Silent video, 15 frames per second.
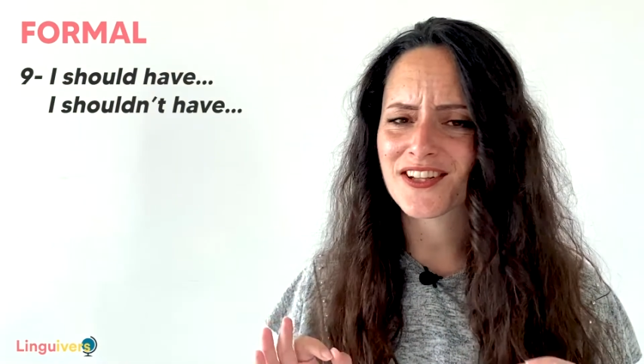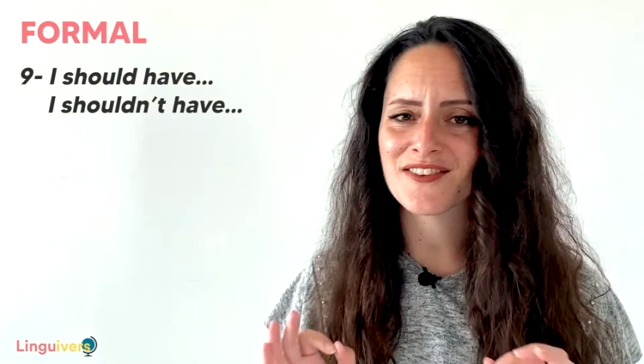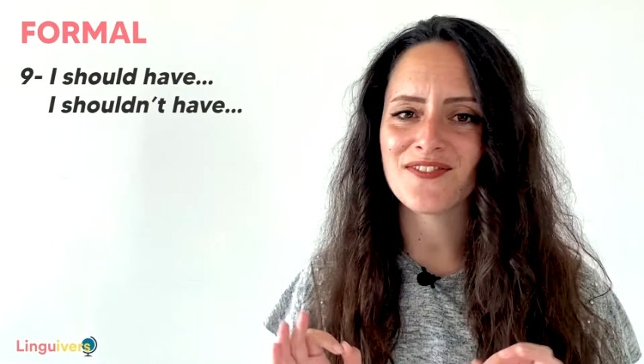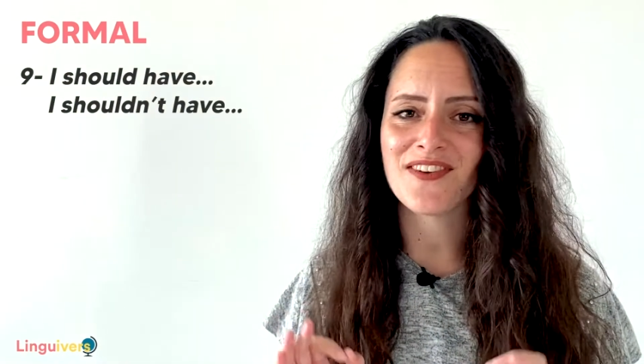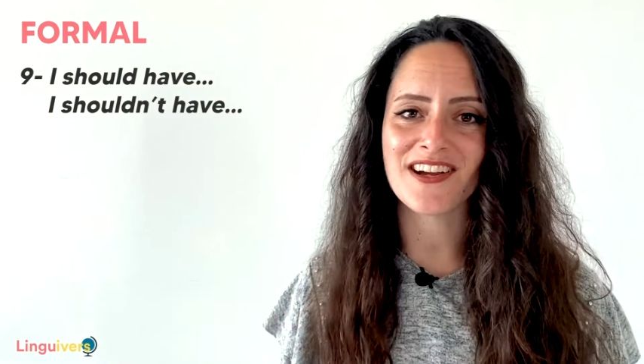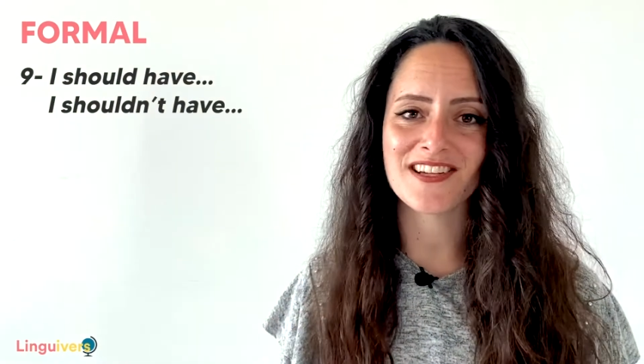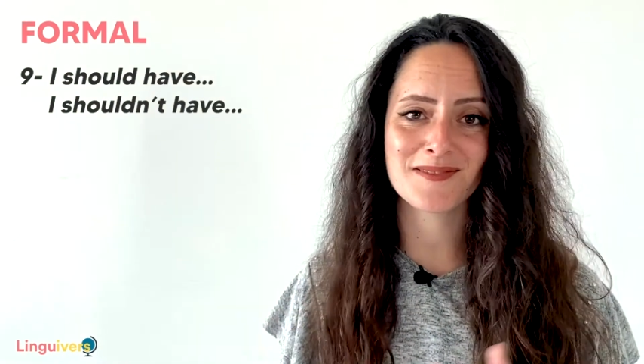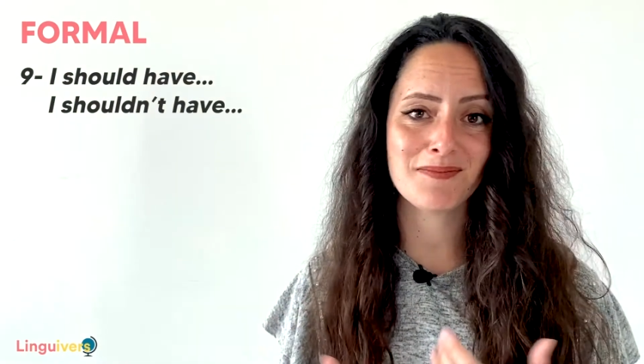
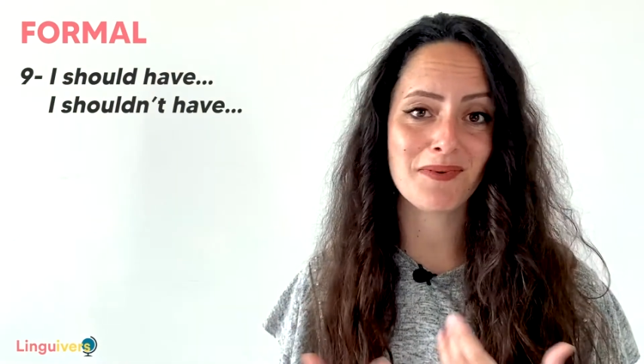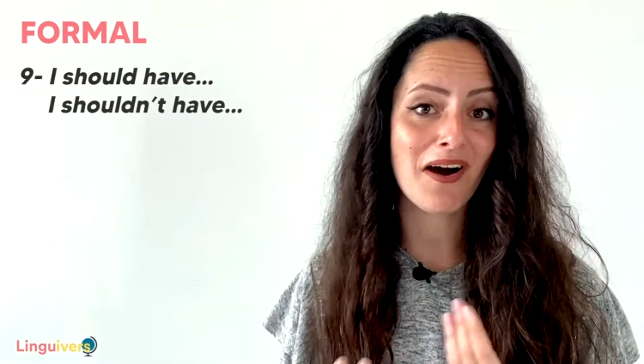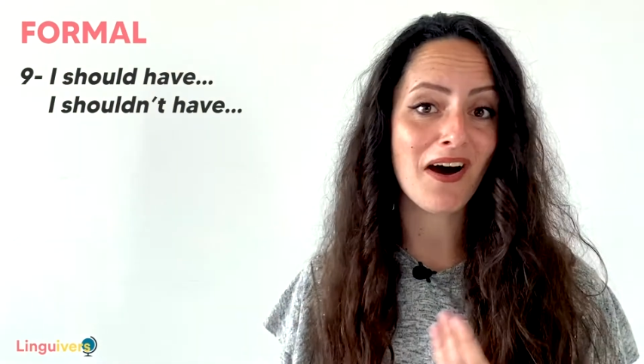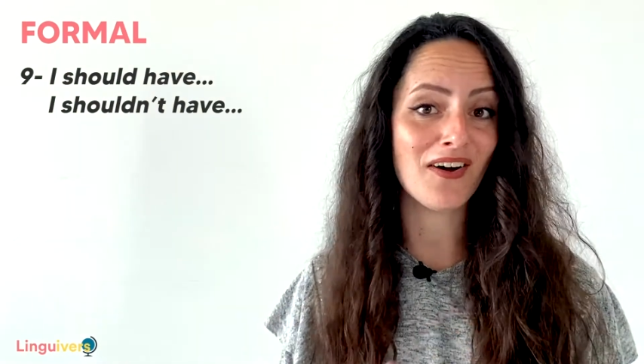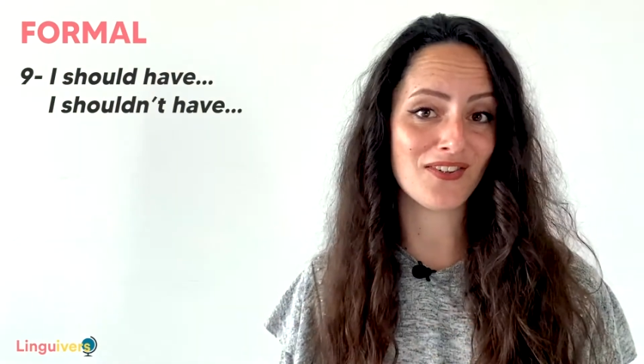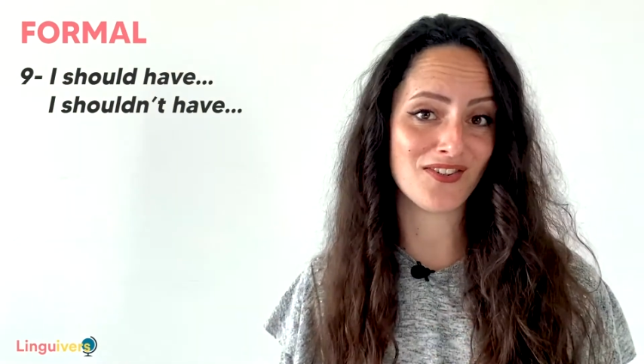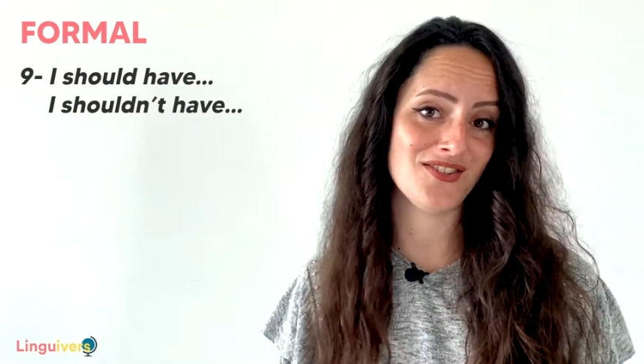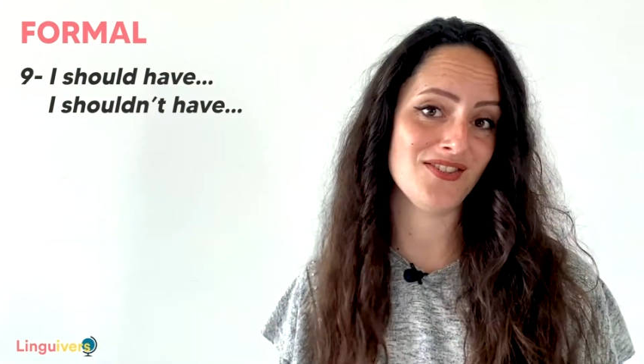advice about
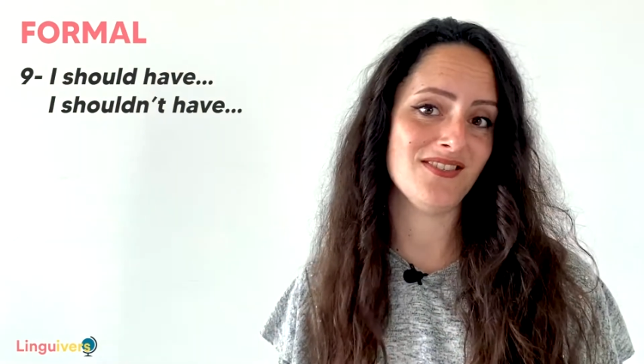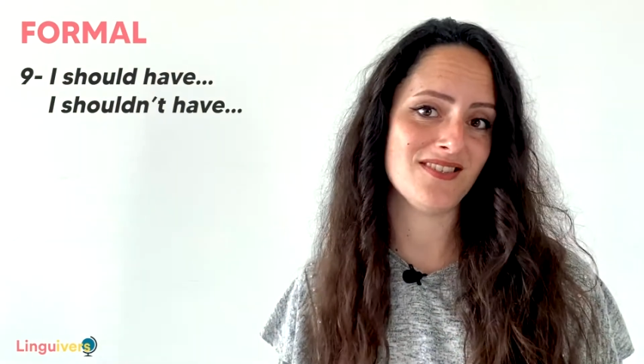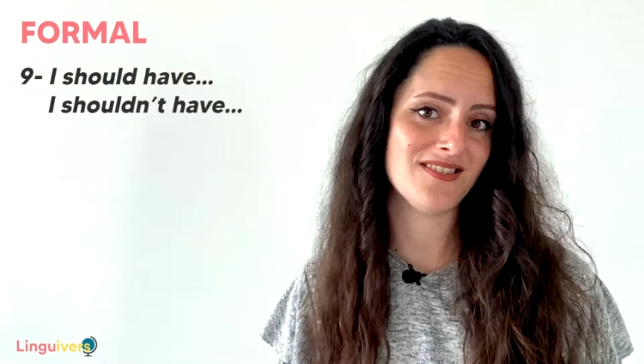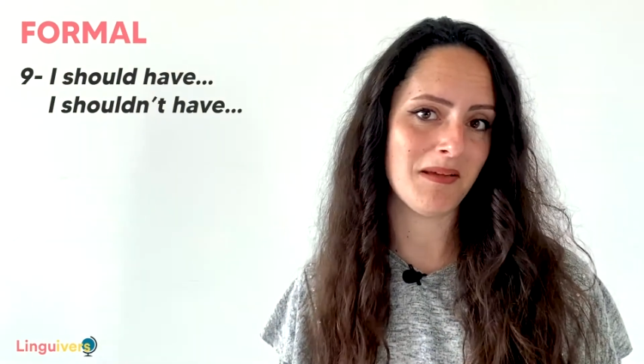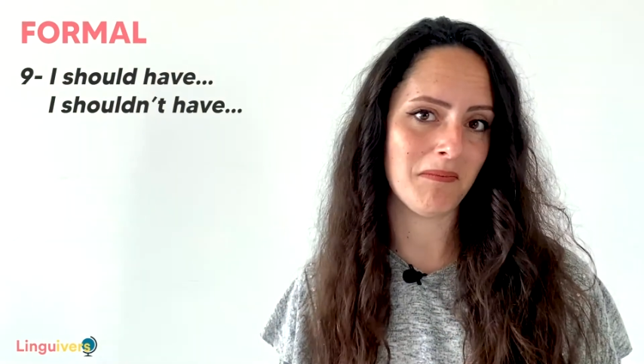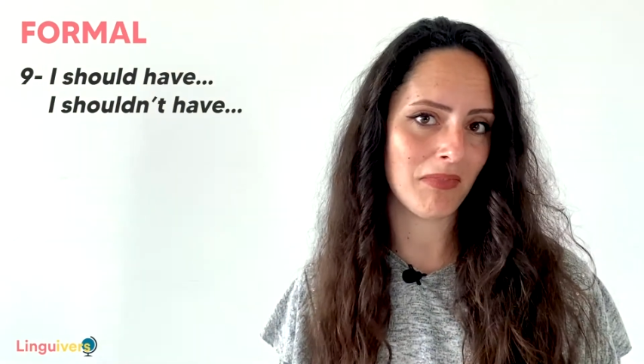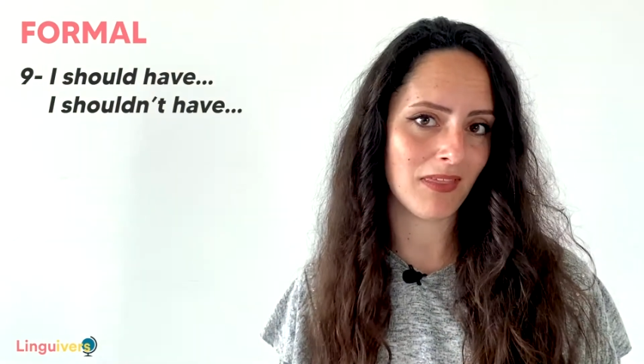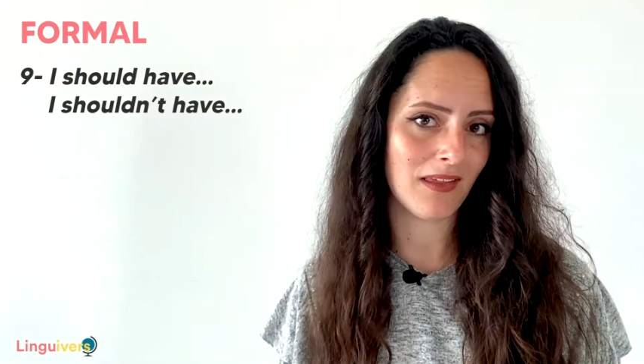how to do
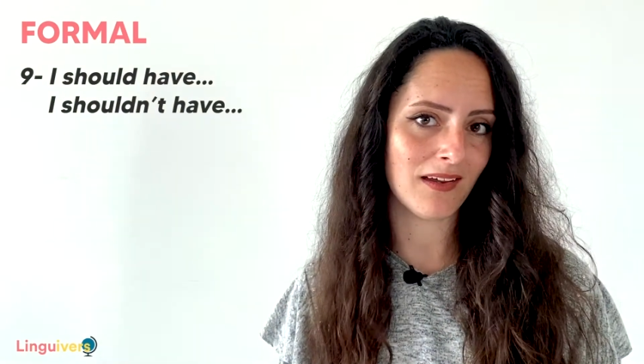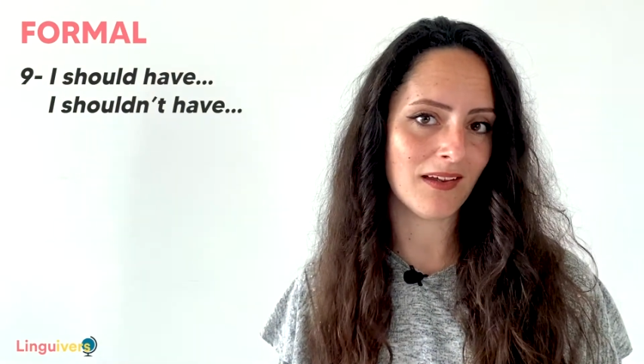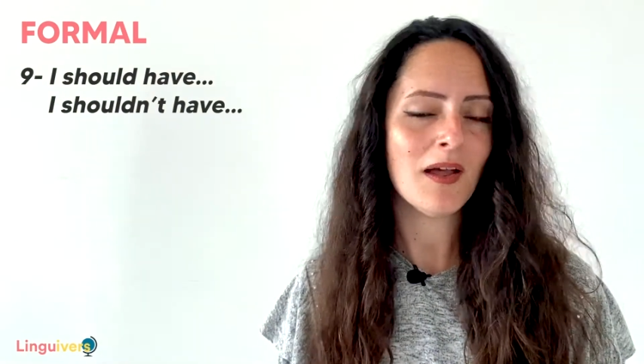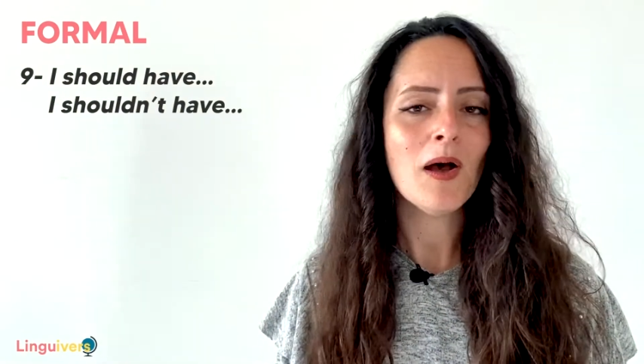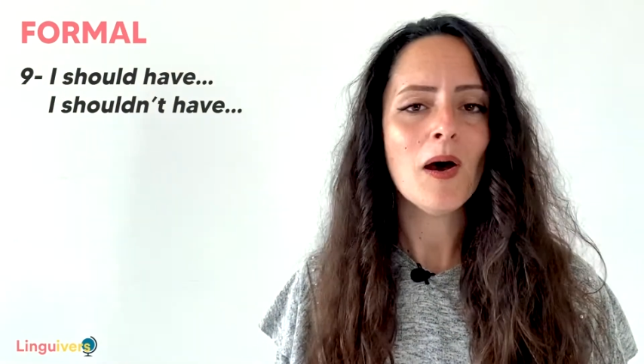something,